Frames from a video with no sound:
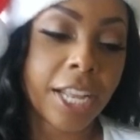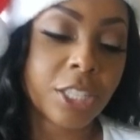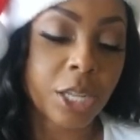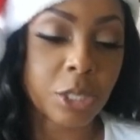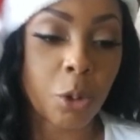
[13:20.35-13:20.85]
And
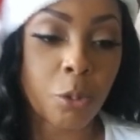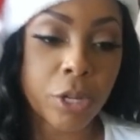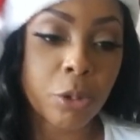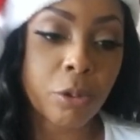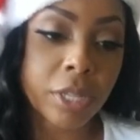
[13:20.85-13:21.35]
he's like, so
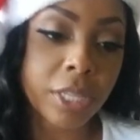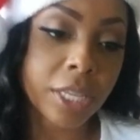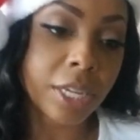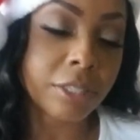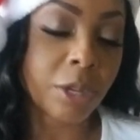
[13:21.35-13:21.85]
what do you want to
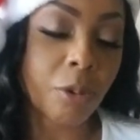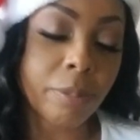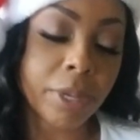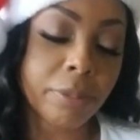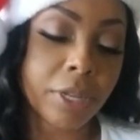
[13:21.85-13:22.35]
get? I was like, well,
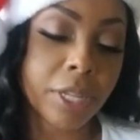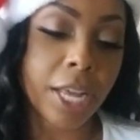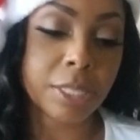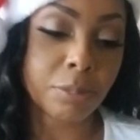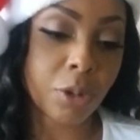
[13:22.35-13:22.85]
I'm going to give me a
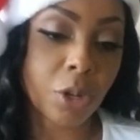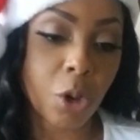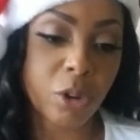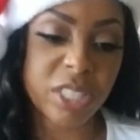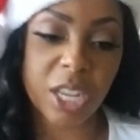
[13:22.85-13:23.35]
glass of
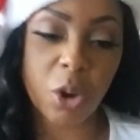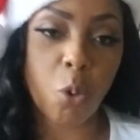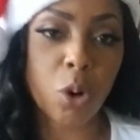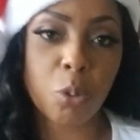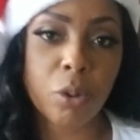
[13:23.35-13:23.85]
Merlot. He's like,
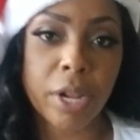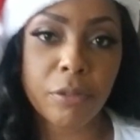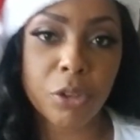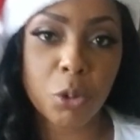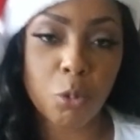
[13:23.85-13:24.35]
order
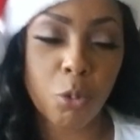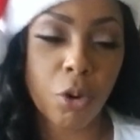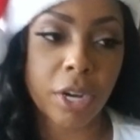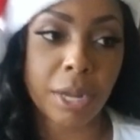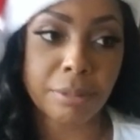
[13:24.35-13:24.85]
whatever you
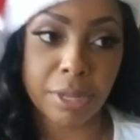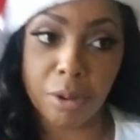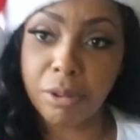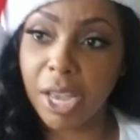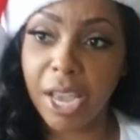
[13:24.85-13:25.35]
want. I'm like,
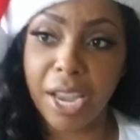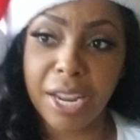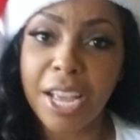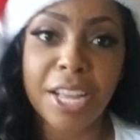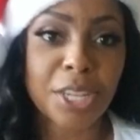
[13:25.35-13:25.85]

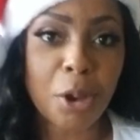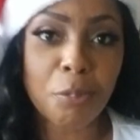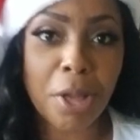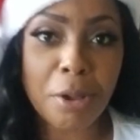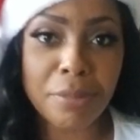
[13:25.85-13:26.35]
okay, don't
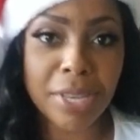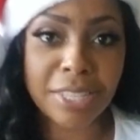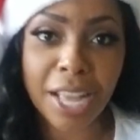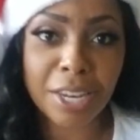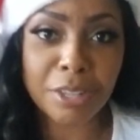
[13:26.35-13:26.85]
play with me,
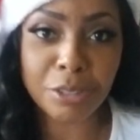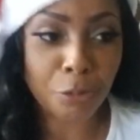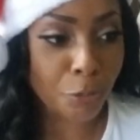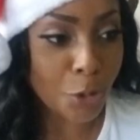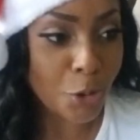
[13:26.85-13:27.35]
because I love
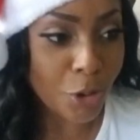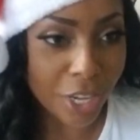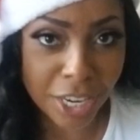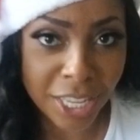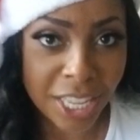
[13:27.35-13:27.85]
some food,
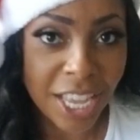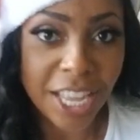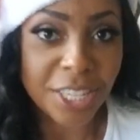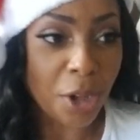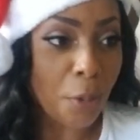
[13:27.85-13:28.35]
honey.
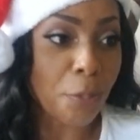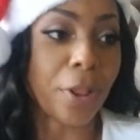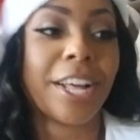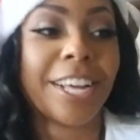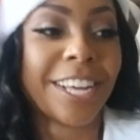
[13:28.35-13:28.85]
Don't play.